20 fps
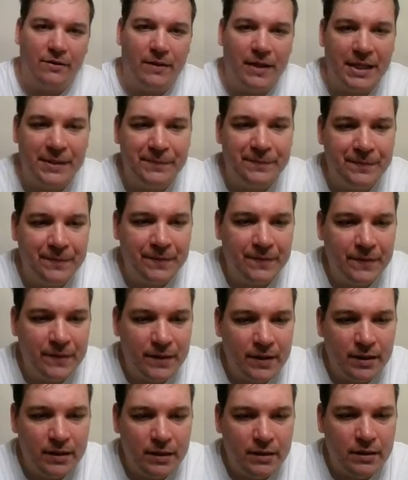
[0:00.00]
it.
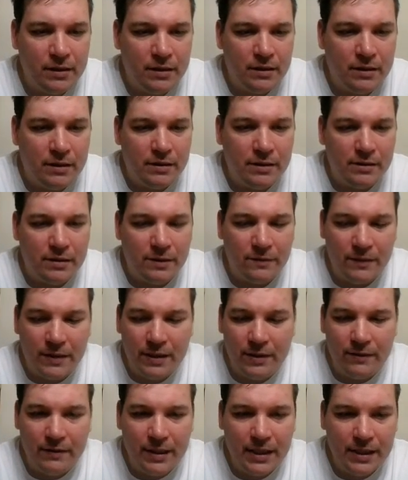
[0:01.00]
So we
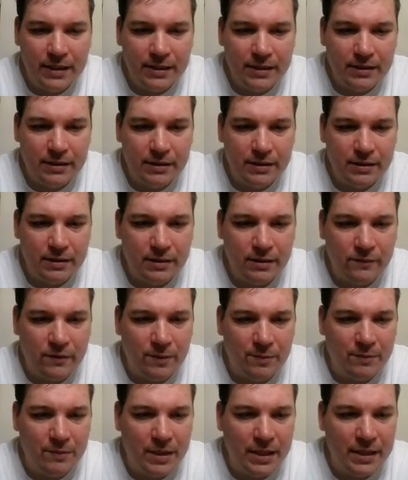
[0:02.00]
do this and we
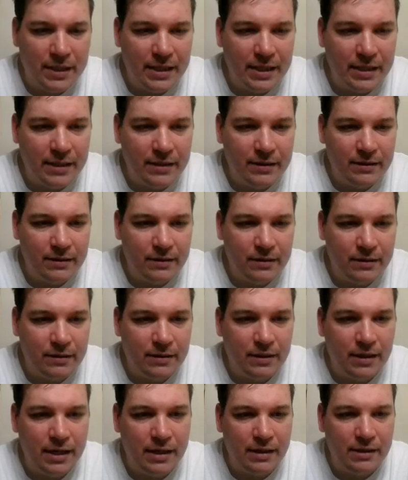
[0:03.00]
print it.
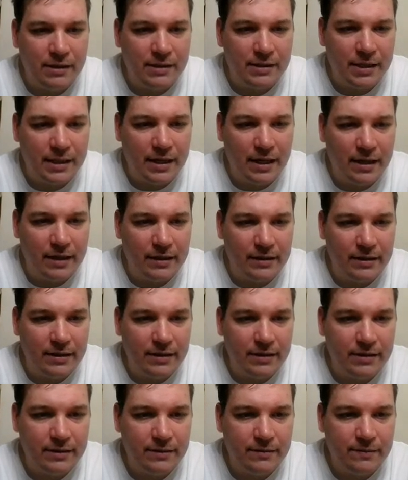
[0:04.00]
There's the
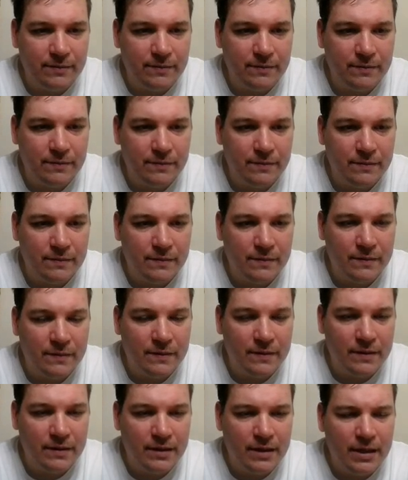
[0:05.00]
characters.
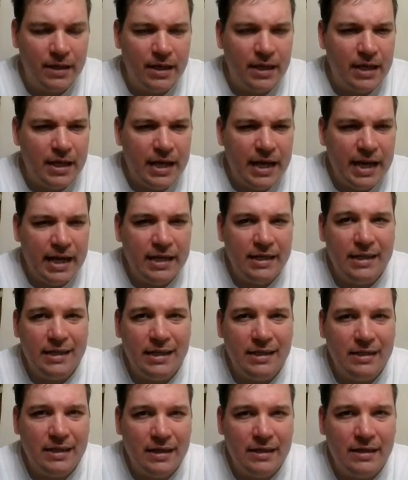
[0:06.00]
I added
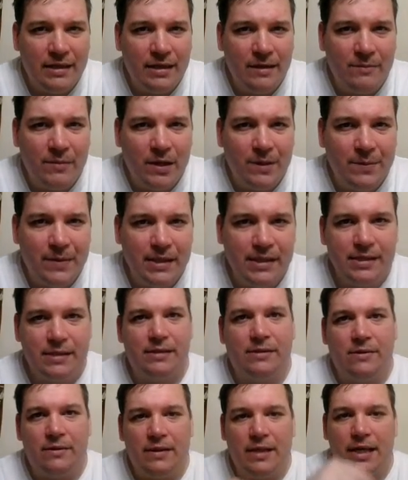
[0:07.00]
it in there on purpose
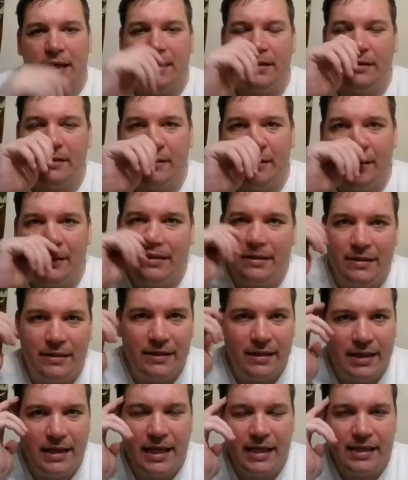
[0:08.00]
so that
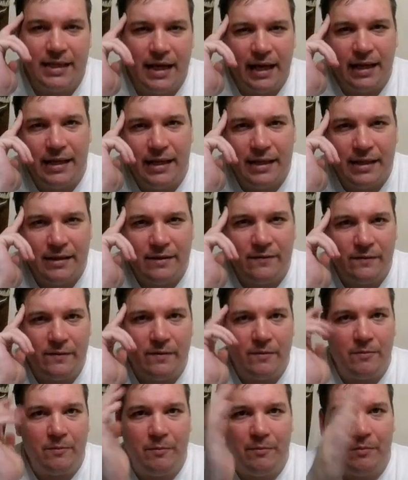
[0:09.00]
you get the idea of
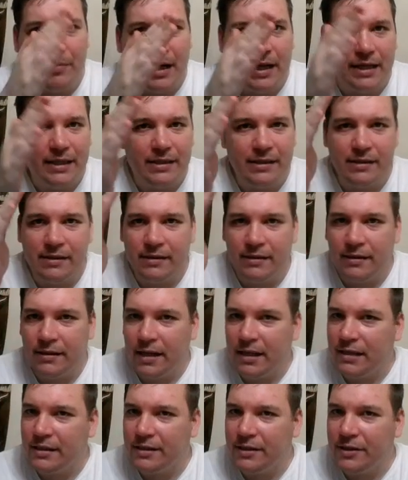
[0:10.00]
bytes
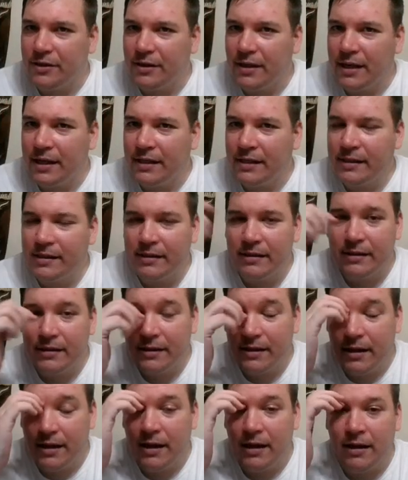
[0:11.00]
and strings.
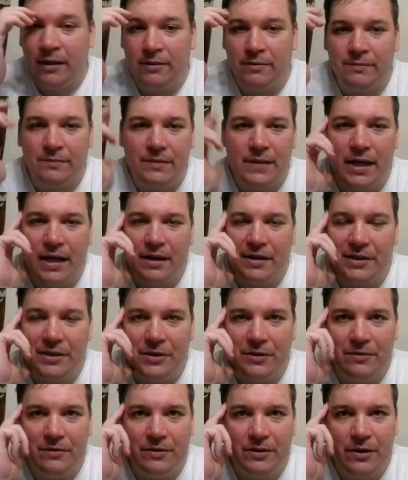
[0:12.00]
They are
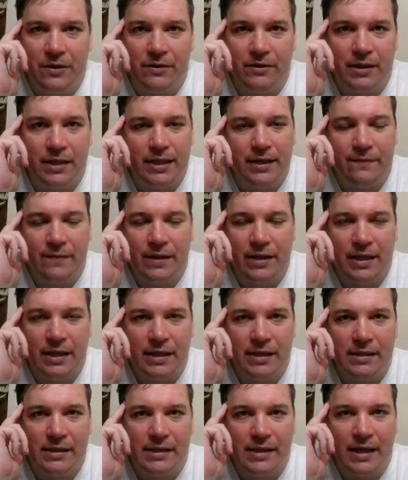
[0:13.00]
two totally different
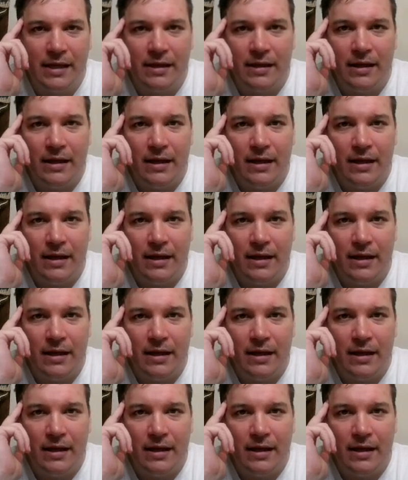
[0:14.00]
things, yet